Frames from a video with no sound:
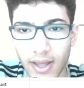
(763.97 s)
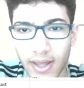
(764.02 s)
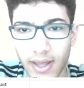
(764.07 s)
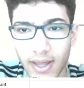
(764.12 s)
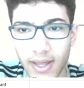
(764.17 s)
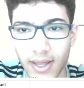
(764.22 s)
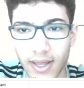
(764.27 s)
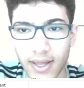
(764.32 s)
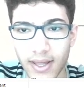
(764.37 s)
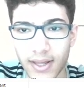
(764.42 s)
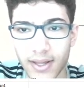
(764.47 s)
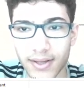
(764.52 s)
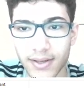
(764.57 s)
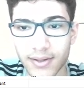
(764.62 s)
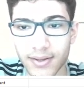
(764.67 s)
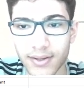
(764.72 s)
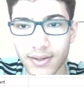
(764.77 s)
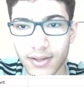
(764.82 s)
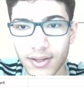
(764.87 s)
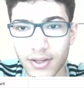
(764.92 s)

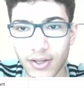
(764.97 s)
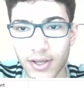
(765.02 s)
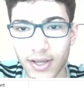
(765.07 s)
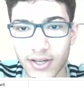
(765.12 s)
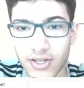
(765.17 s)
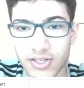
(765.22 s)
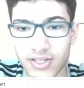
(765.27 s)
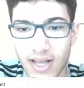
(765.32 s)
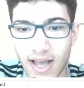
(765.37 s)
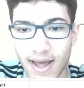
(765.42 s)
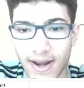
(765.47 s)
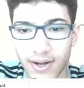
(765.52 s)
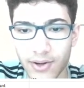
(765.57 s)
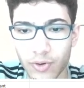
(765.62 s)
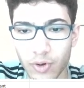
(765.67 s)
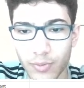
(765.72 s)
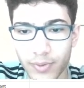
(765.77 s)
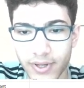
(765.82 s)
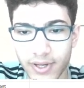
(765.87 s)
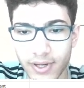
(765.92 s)
And you can just add a
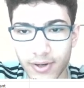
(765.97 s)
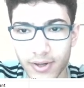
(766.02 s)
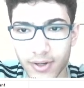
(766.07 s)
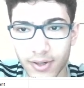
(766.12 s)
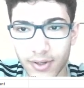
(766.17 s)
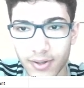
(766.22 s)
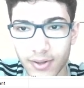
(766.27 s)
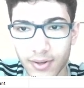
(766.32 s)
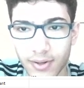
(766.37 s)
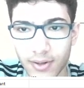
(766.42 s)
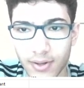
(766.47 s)
group here